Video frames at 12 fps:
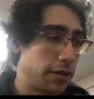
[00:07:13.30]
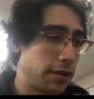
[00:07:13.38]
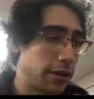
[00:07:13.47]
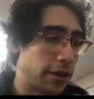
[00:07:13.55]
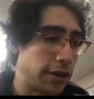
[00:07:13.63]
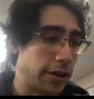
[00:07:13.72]

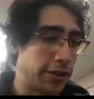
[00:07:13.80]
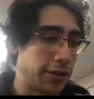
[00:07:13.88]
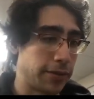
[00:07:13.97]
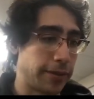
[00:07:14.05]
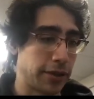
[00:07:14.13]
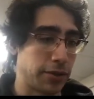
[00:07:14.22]
let's go
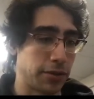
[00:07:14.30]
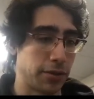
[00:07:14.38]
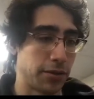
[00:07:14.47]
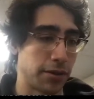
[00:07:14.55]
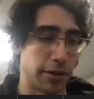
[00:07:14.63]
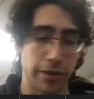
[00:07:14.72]
back to
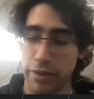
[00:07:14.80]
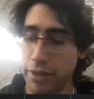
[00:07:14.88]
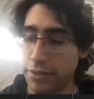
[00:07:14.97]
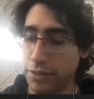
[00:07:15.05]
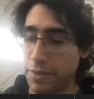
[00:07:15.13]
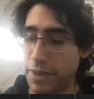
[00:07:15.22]
our thing.
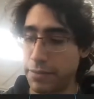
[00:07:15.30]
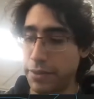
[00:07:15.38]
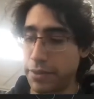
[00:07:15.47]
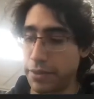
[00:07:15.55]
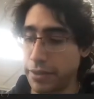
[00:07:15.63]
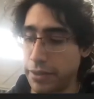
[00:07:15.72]
So
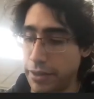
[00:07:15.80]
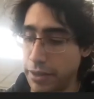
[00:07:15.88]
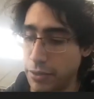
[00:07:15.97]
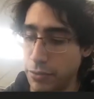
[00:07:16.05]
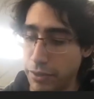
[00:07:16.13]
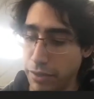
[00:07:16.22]
remember,
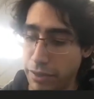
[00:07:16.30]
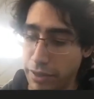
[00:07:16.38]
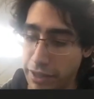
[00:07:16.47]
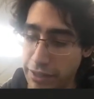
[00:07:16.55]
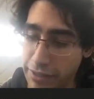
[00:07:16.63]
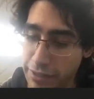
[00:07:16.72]
with
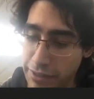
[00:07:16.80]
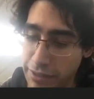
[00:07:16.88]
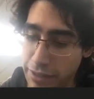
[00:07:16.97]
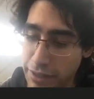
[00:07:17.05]
lists,